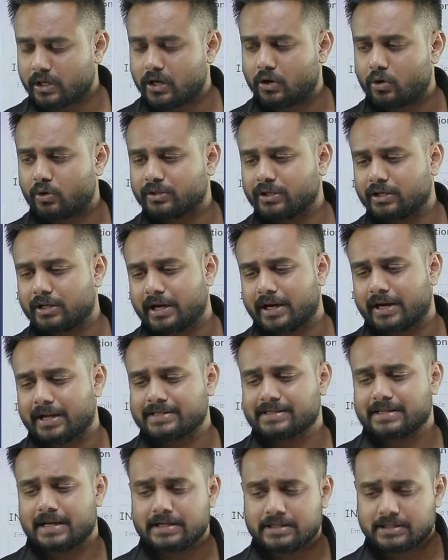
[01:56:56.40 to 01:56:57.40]
the data
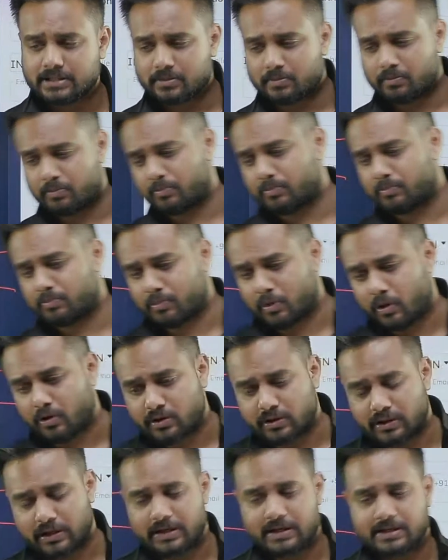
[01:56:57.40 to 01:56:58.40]
science
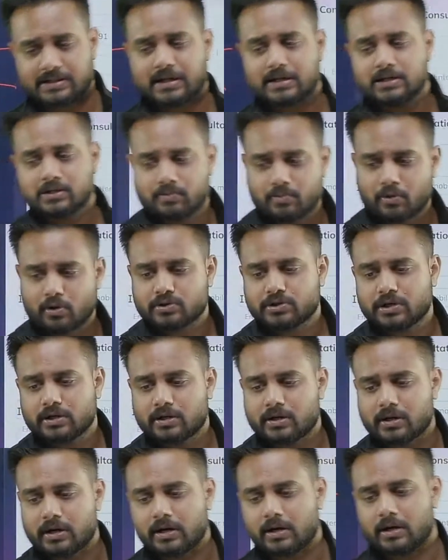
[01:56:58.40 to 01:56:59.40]
project
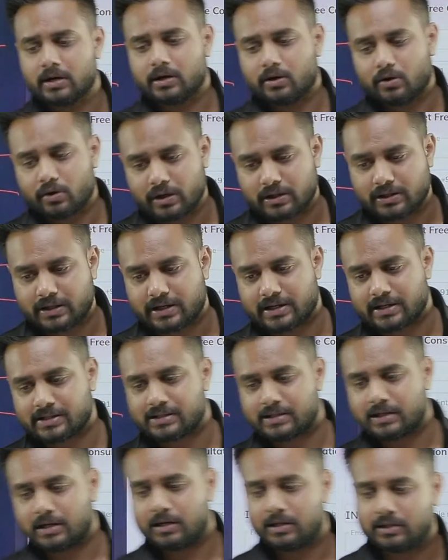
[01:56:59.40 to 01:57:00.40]
rate. Okay,
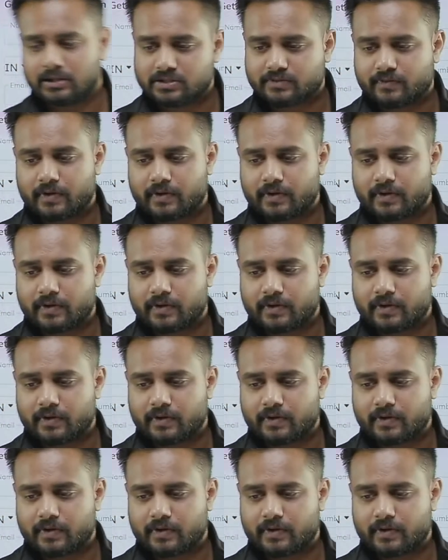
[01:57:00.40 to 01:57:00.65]
this one,